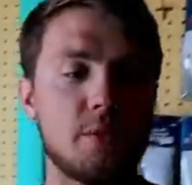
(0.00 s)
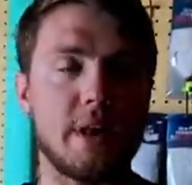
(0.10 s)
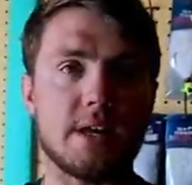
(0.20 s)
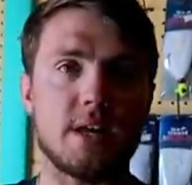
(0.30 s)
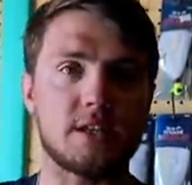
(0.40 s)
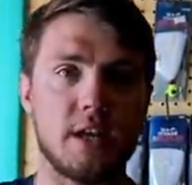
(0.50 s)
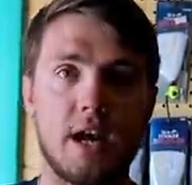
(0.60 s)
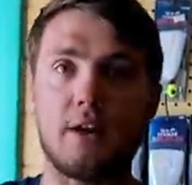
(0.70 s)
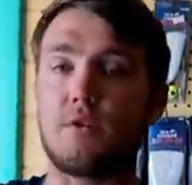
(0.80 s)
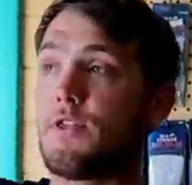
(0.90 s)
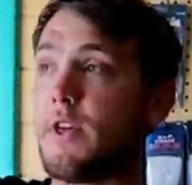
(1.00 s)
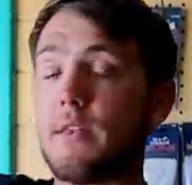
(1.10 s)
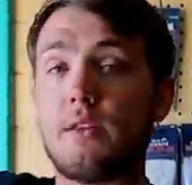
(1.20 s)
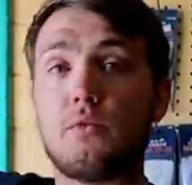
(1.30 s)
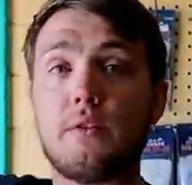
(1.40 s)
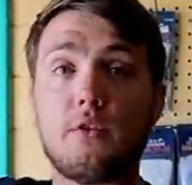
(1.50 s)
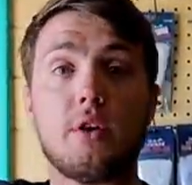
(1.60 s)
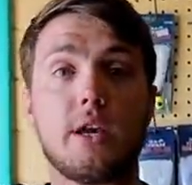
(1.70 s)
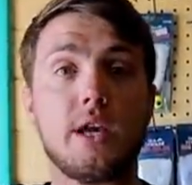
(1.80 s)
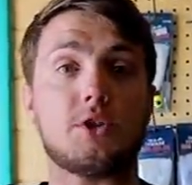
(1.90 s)
shrimp, like I said, everything in the
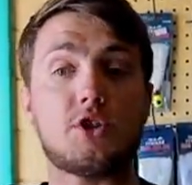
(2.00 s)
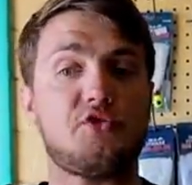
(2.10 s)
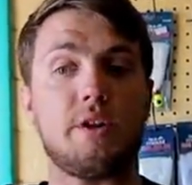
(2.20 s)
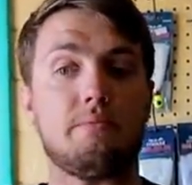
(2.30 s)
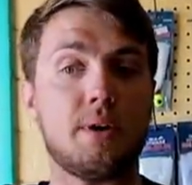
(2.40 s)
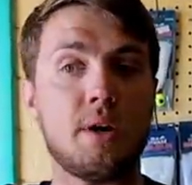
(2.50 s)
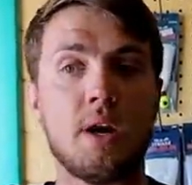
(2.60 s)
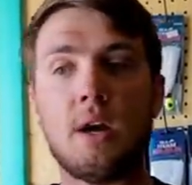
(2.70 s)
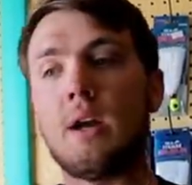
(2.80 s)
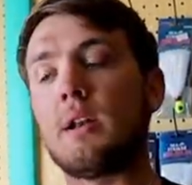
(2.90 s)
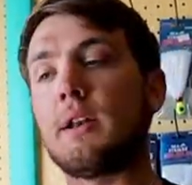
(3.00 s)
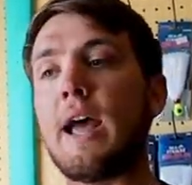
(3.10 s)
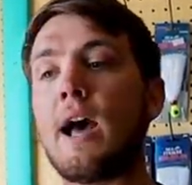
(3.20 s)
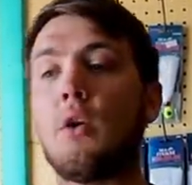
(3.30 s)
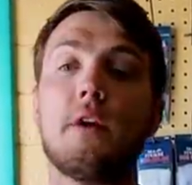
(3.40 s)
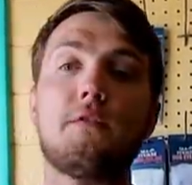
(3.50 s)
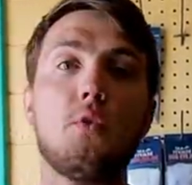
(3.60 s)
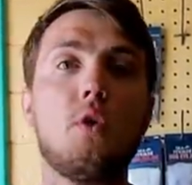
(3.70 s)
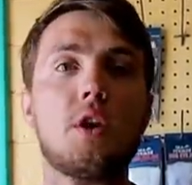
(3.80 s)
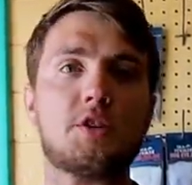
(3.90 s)
river eats shrimp. Now, if
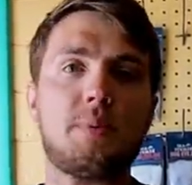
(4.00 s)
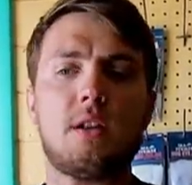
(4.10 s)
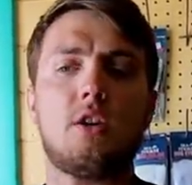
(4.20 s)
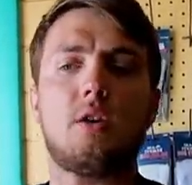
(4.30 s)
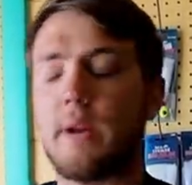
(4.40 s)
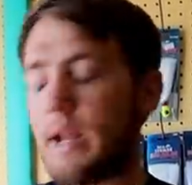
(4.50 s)
you want to spend a little